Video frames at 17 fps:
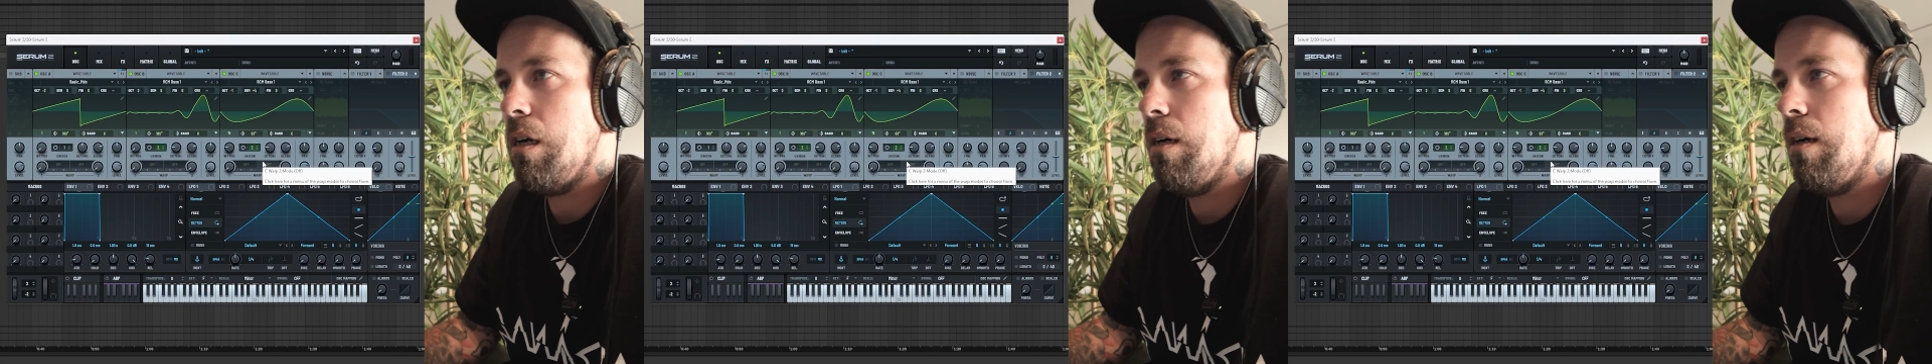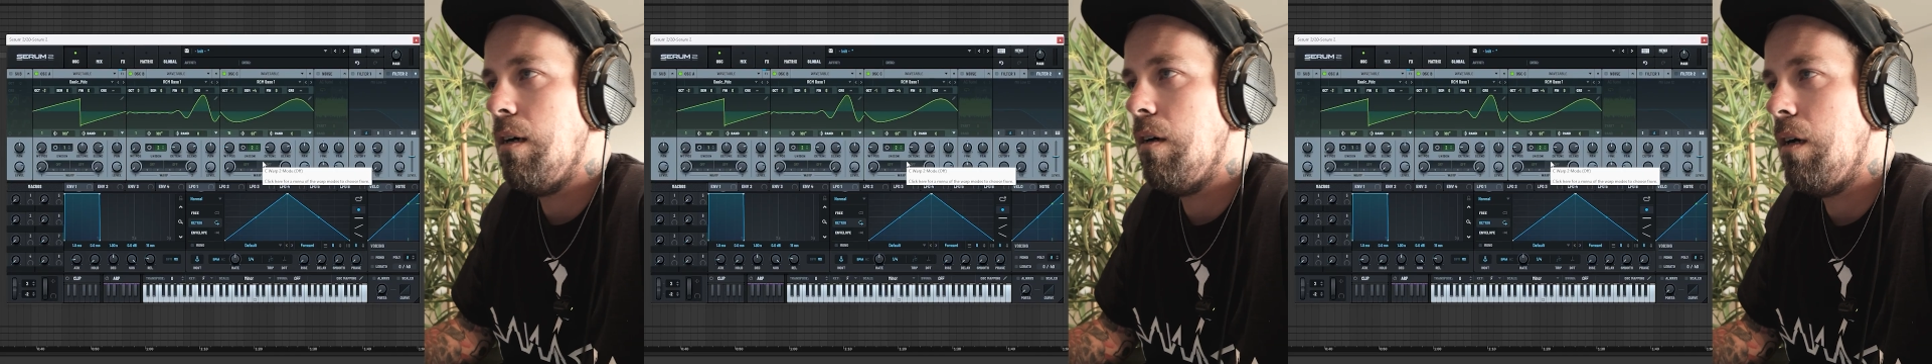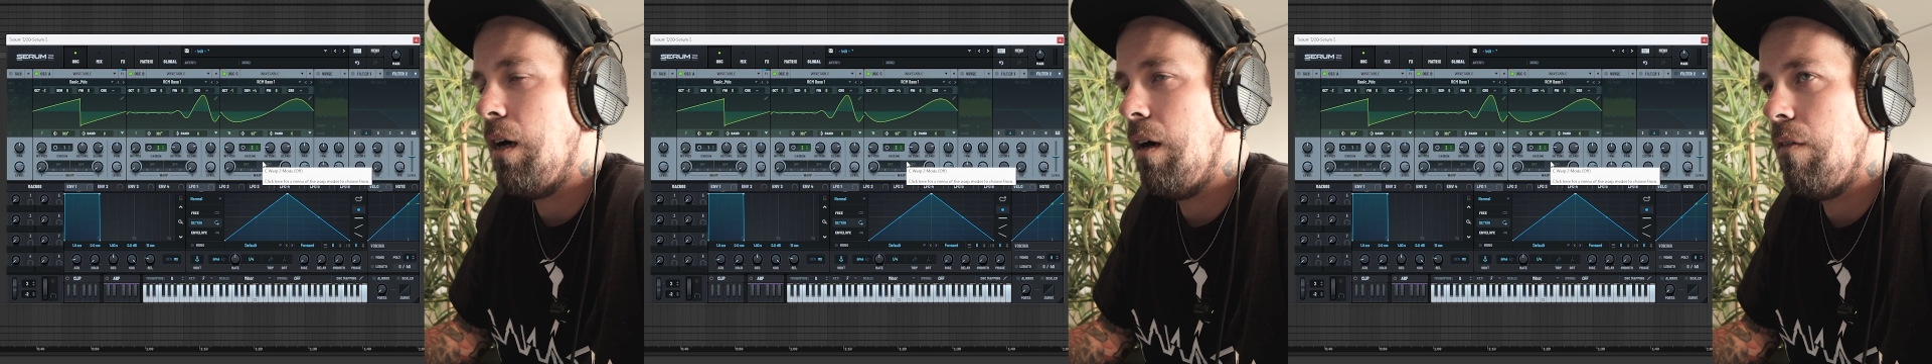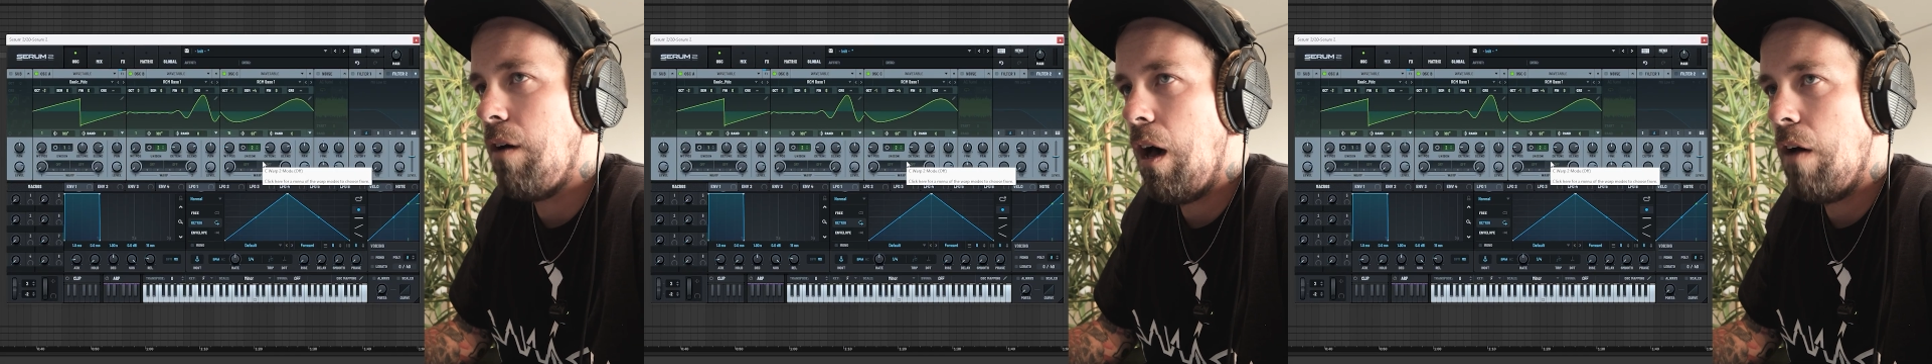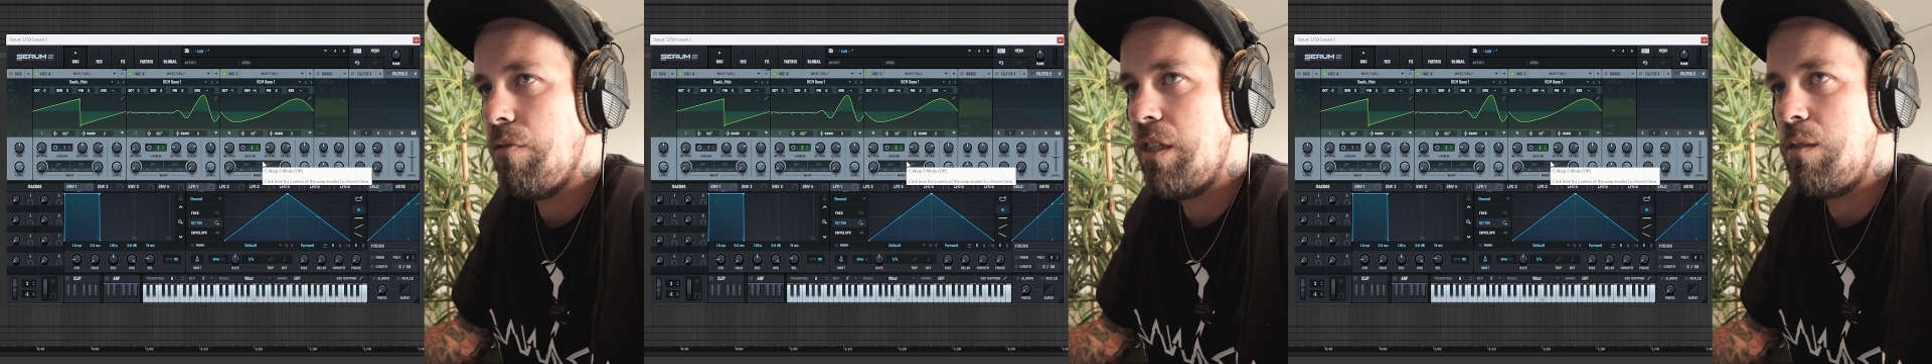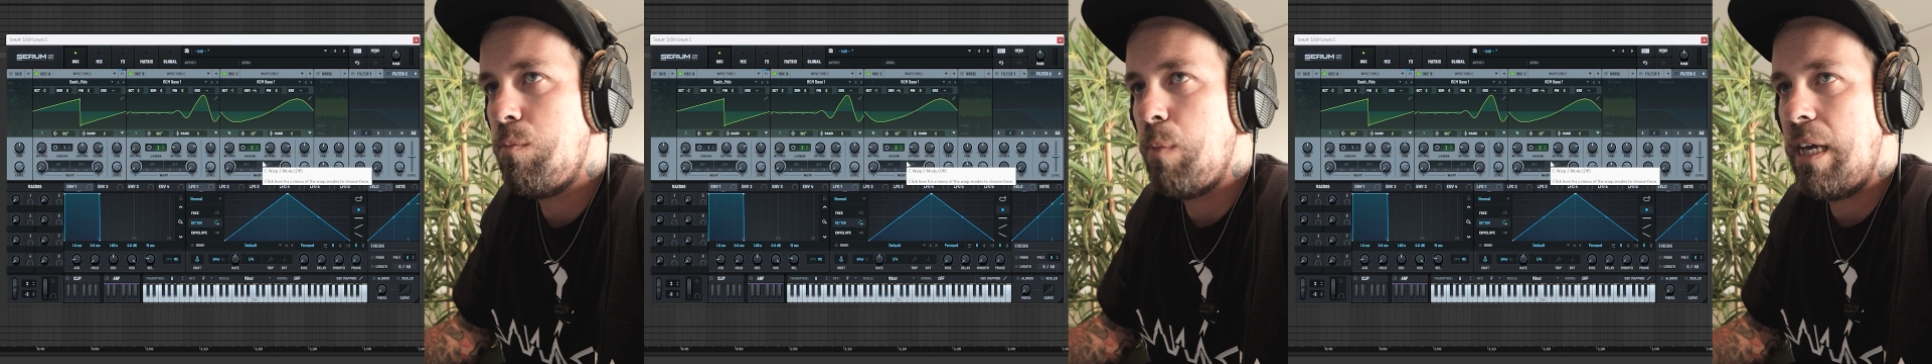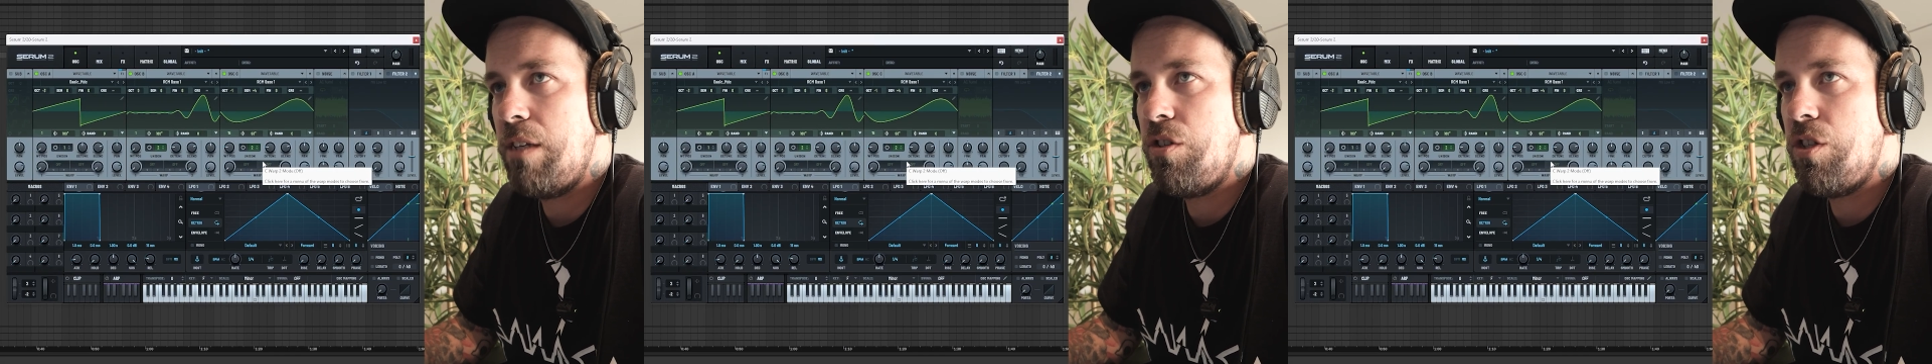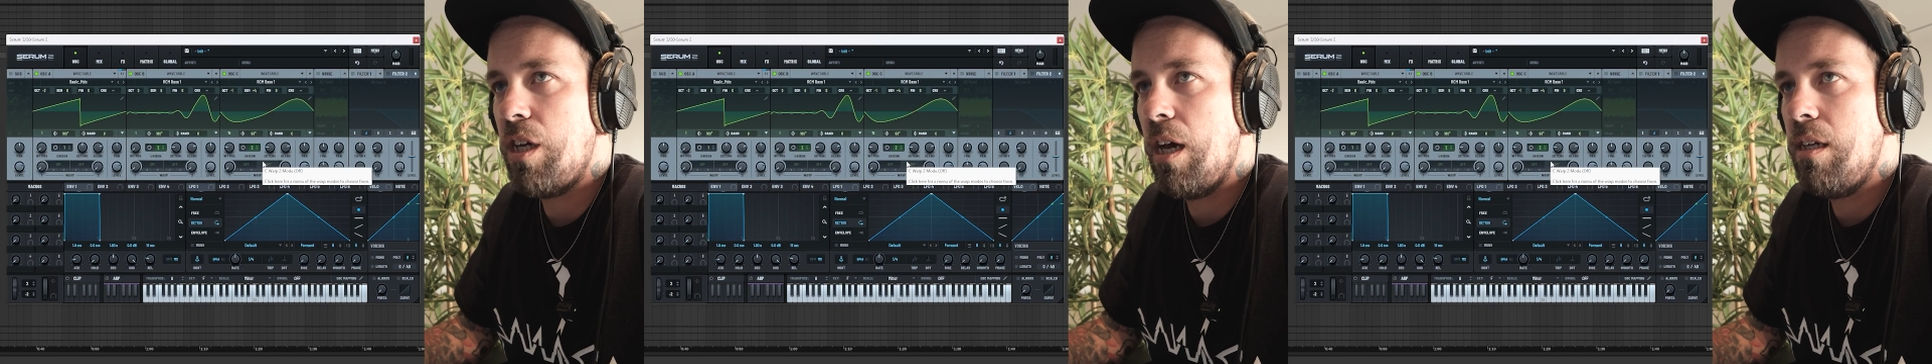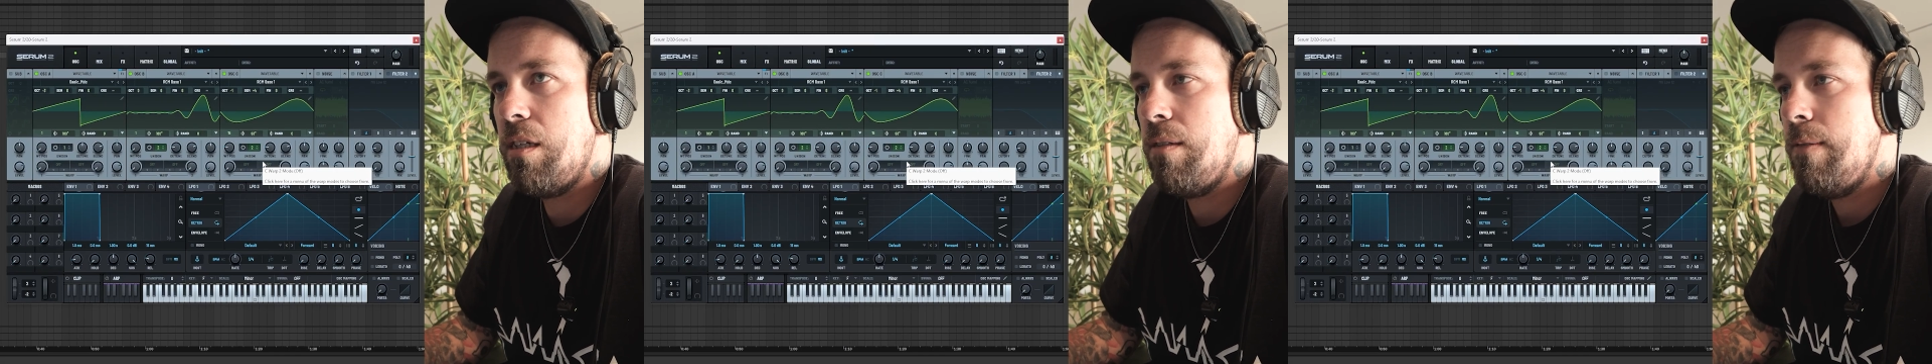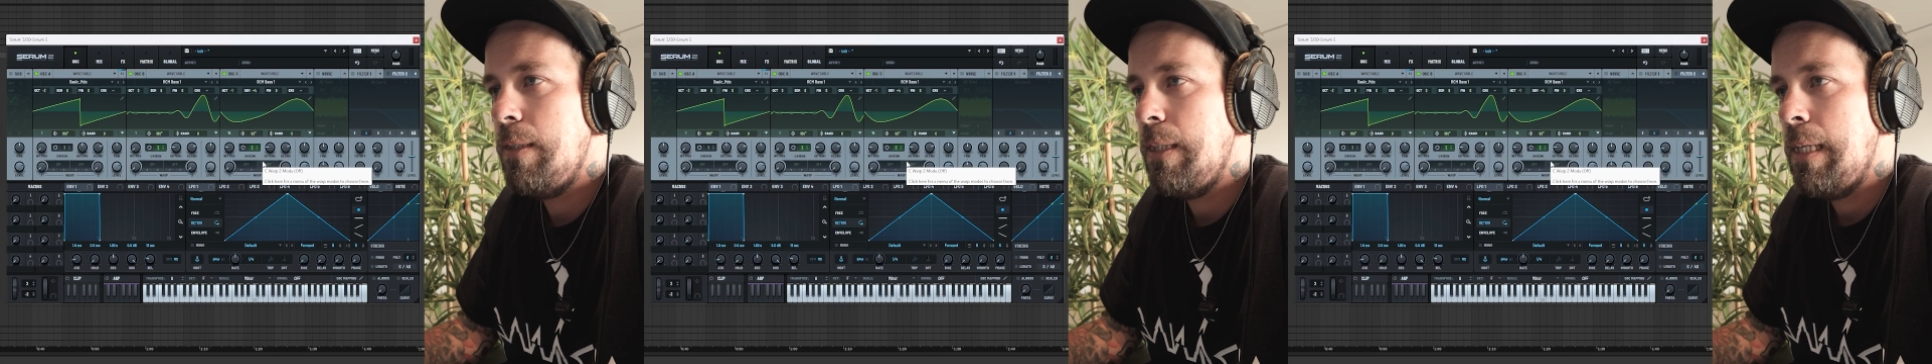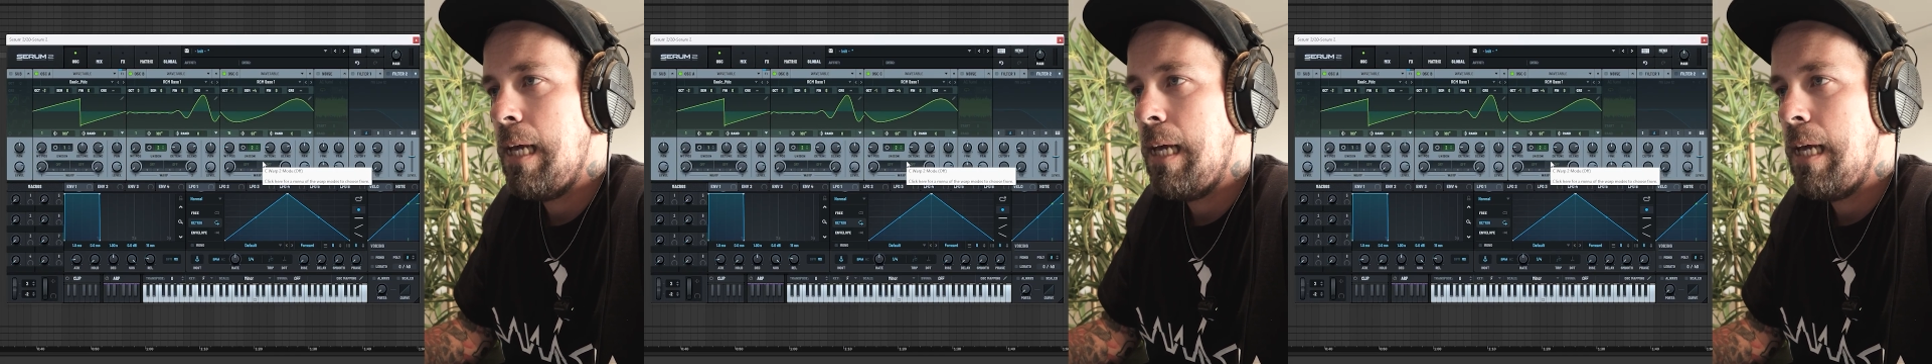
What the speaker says: of this bass shot.